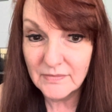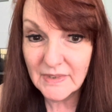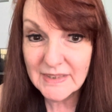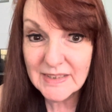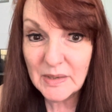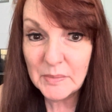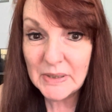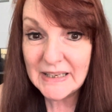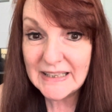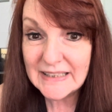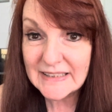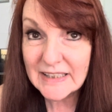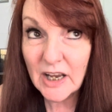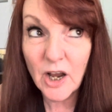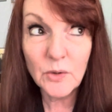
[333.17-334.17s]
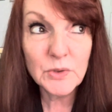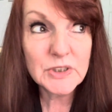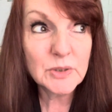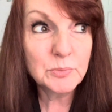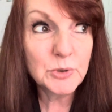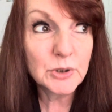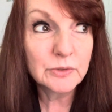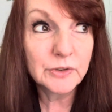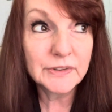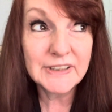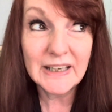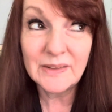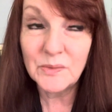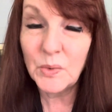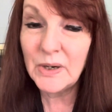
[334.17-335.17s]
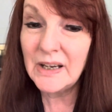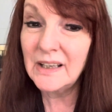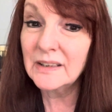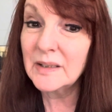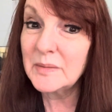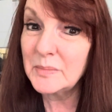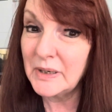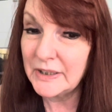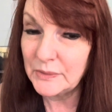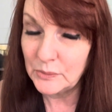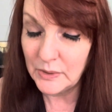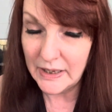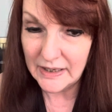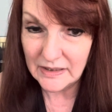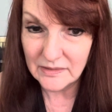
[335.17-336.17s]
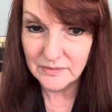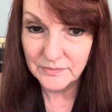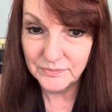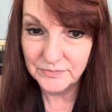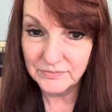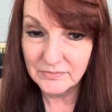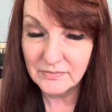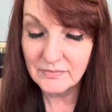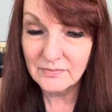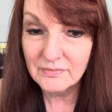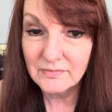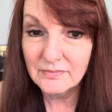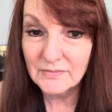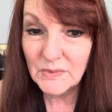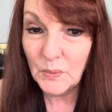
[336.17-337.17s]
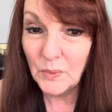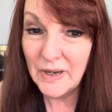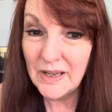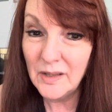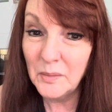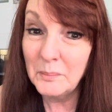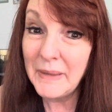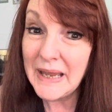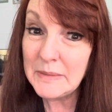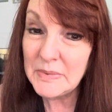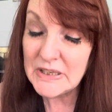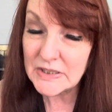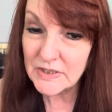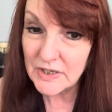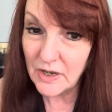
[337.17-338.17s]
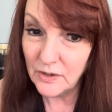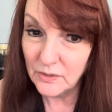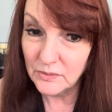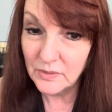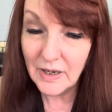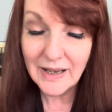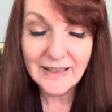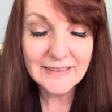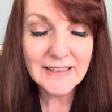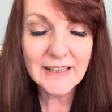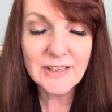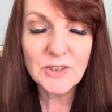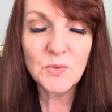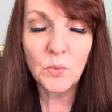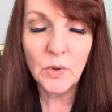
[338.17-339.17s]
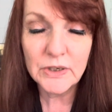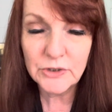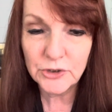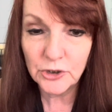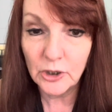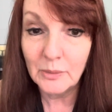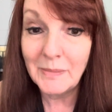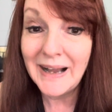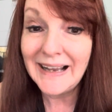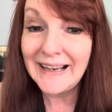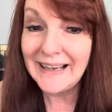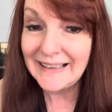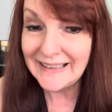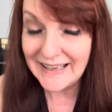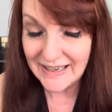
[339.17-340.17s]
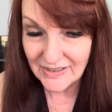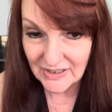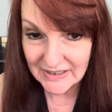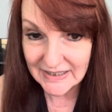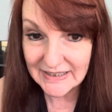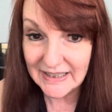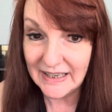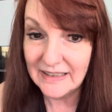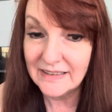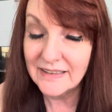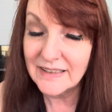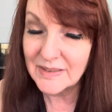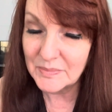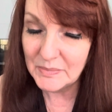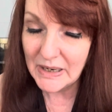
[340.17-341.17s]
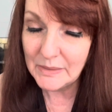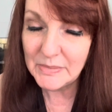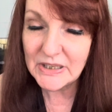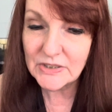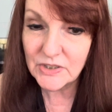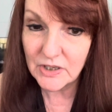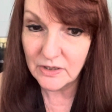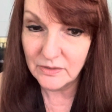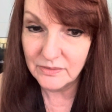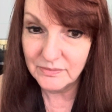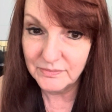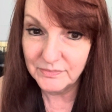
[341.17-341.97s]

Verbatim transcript: Somebody can say, oh, it's a beautiful day. Well, it might rain. Well, maybe so. That is one term I cannot stand is maybe so.